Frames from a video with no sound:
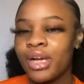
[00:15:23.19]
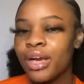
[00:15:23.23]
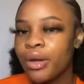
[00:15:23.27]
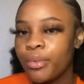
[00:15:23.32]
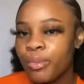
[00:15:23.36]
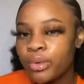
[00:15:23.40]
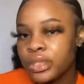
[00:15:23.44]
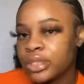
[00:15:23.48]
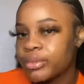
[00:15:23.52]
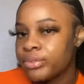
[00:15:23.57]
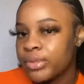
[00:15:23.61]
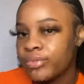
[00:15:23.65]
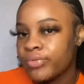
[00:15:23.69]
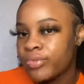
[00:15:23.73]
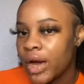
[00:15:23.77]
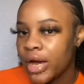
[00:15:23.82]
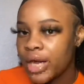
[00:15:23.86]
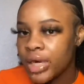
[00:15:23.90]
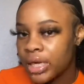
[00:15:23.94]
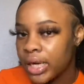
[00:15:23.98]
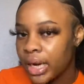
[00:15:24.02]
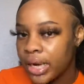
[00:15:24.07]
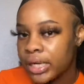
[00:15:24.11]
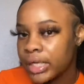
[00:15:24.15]
her supposed to be
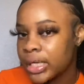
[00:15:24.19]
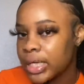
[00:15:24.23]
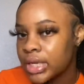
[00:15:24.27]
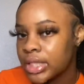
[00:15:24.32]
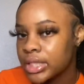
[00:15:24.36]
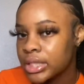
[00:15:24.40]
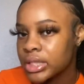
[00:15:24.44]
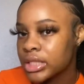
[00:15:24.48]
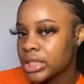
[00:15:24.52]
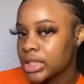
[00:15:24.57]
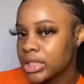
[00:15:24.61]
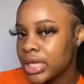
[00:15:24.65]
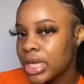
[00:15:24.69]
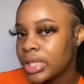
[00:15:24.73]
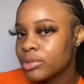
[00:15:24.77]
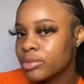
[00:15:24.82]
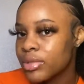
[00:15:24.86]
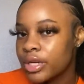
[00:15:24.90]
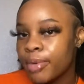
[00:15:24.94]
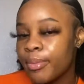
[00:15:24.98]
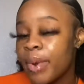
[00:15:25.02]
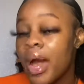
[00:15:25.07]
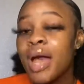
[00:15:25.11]
fighting, I guess, because that's what,